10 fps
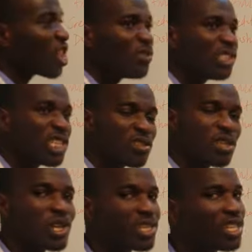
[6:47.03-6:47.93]
all of these
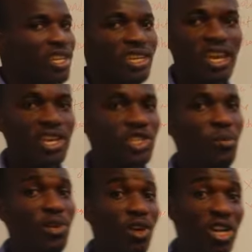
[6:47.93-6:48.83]
sales is
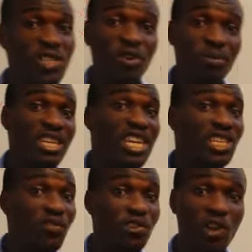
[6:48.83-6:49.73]
not being gotten from the
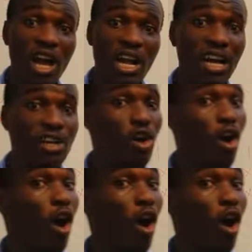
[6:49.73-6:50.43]
individual account